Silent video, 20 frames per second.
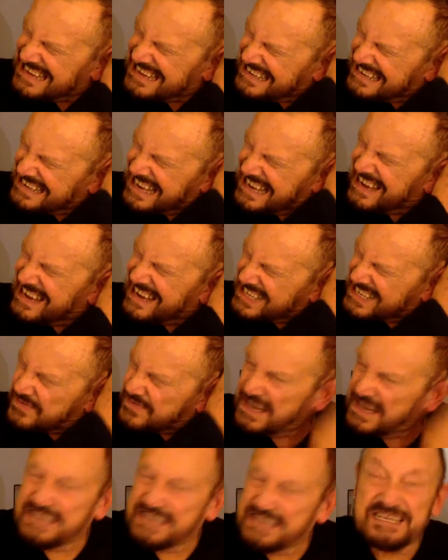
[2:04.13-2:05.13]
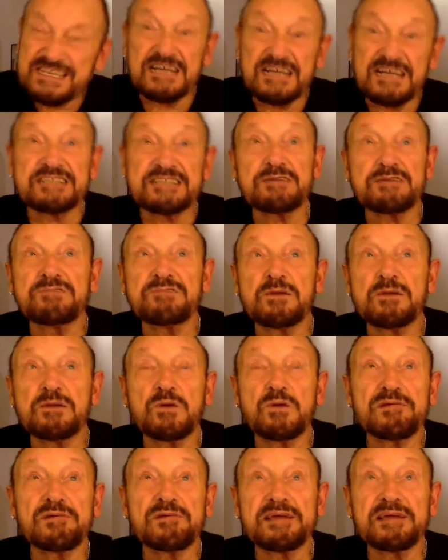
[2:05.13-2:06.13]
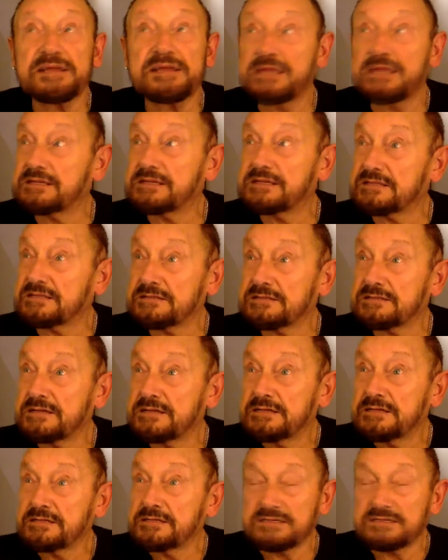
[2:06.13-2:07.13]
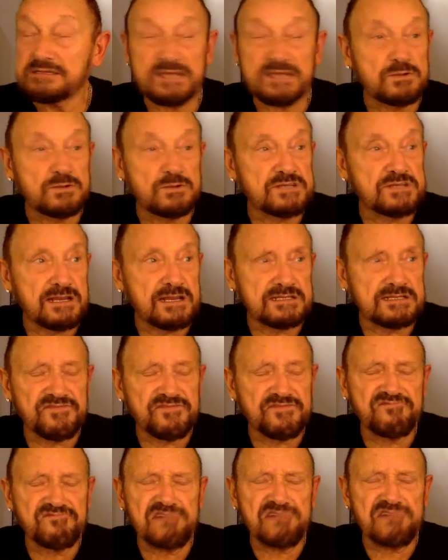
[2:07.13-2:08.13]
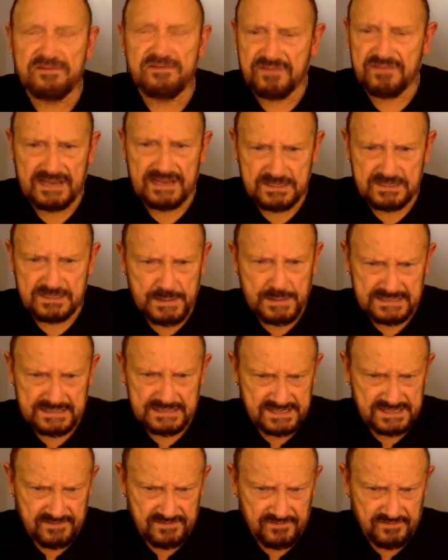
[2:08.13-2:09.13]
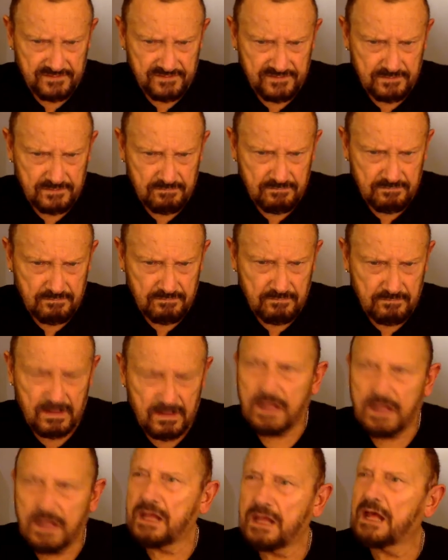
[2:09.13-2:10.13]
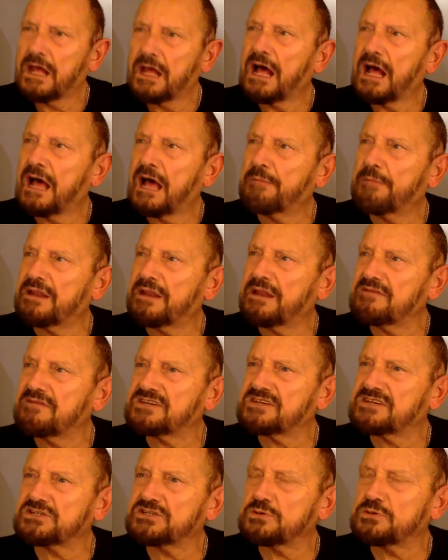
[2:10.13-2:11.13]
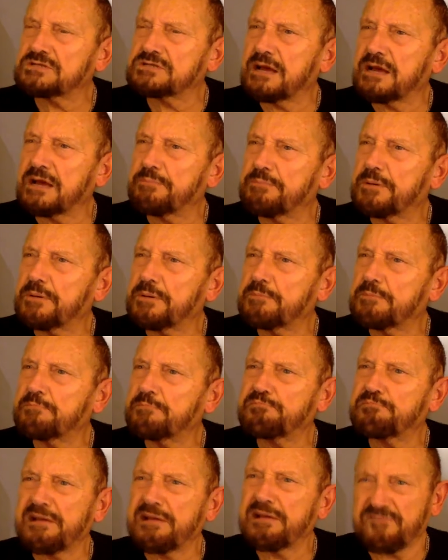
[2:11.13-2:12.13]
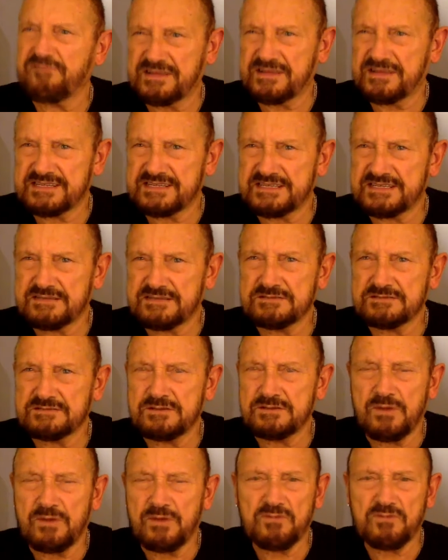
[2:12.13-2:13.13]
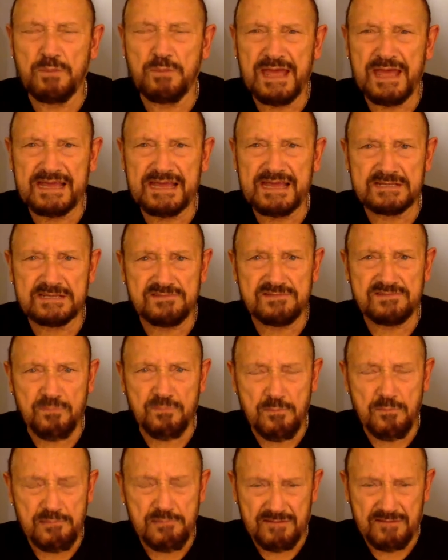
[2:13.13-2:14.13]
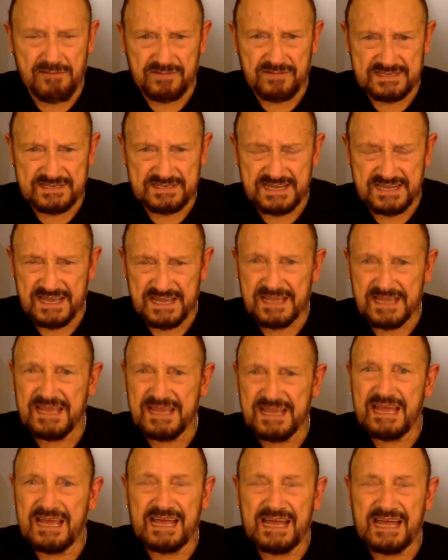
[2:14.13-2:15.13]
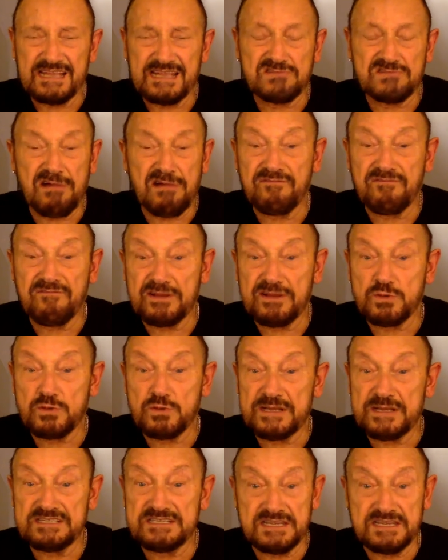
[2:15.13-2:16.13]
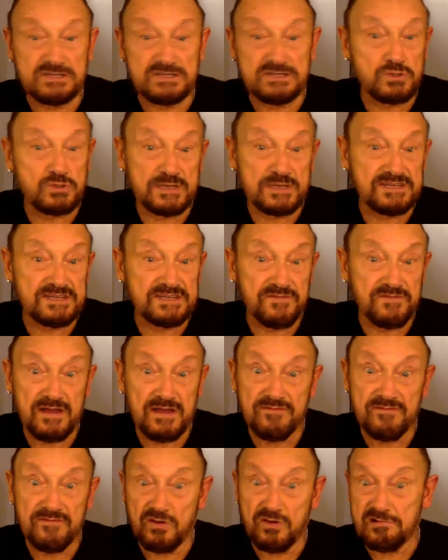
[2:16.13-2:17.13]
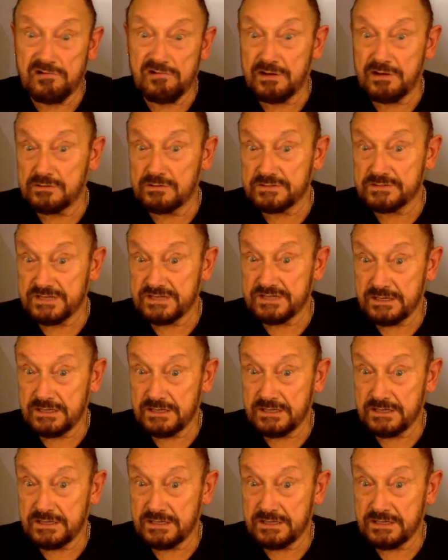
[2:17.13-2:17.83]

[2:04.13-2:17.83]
now, as for eating, I don't know whether I can eat at this hotel. It's frightfully expensive. I mean, I just looked up breakfast. You have to pay extra for breakfast here, and it's roughly 20 to 25 euros